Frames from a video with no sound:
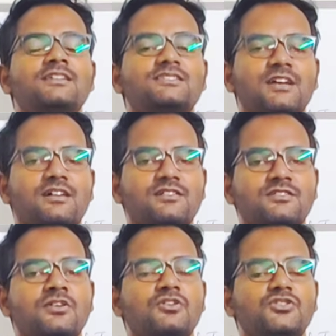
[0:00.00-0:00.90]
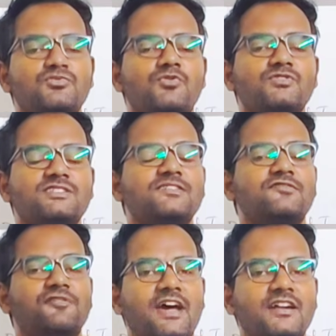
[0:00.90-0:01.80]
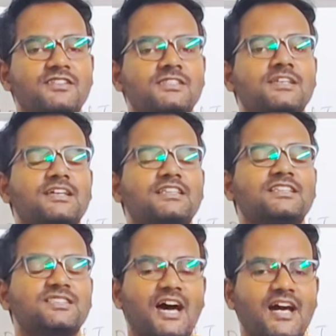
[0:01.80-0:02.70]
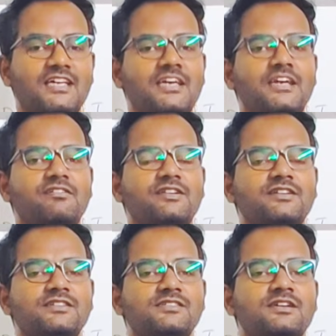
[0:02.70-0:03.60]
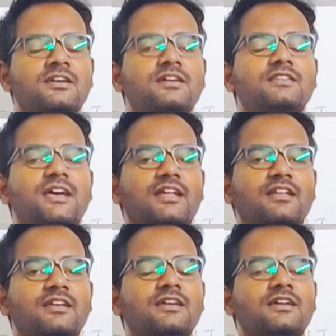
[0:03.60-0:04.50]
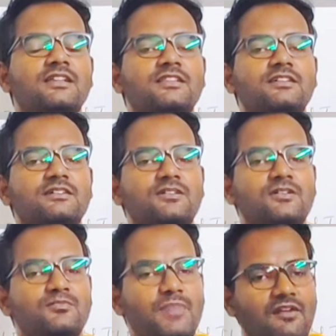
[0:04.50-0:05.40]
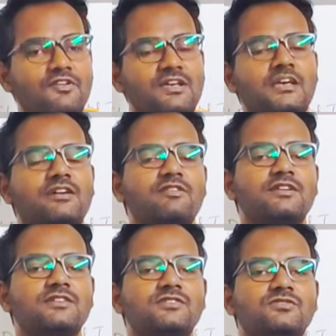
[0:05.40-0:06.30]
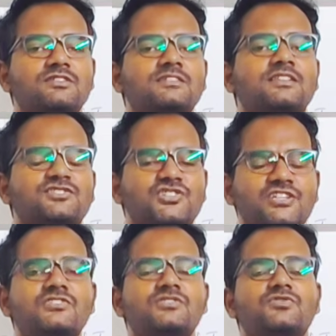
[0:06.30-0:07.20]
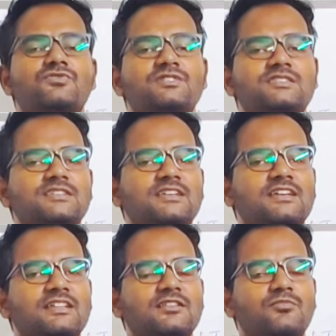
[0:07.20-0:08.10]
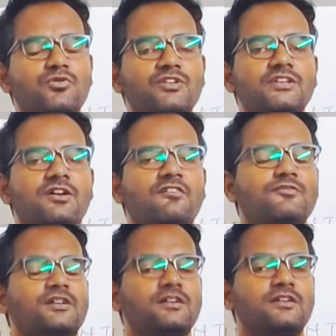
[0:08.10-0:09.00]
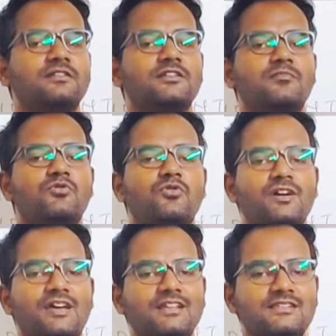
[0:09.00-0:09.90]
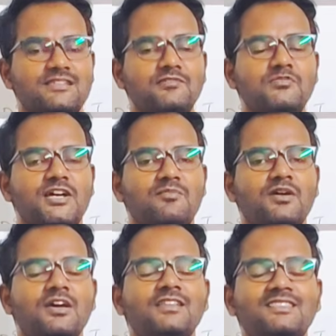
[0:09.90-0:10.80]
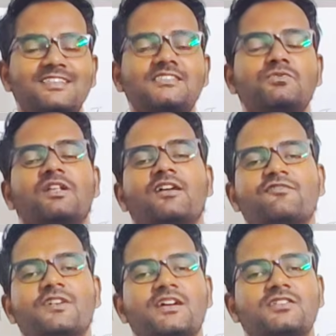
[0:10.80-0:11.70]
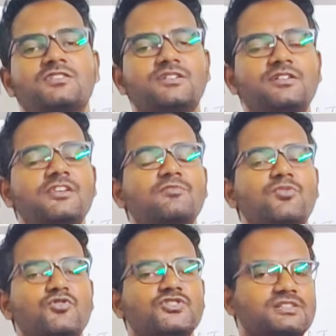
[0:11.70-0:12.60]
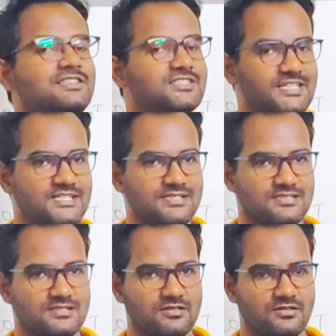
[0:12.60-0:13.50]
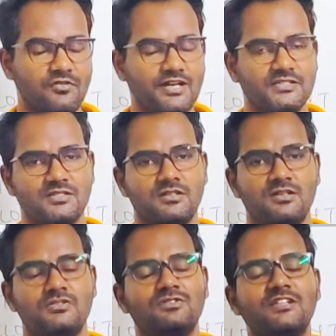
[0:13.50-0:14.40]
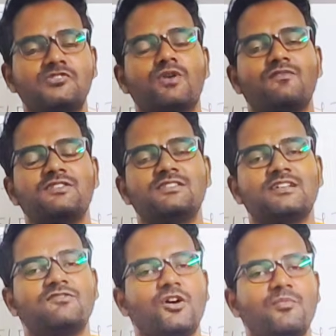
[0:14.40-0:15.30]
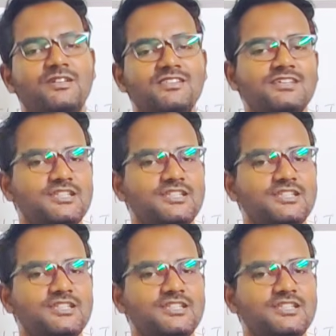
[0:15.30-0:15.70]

starts depositing fats in the thigh areas, then in the pelvic areas. So these are the changes you will see in the body of a girl and a boy, and at the same time these will affect their emotional status. All right, so that's why we say development is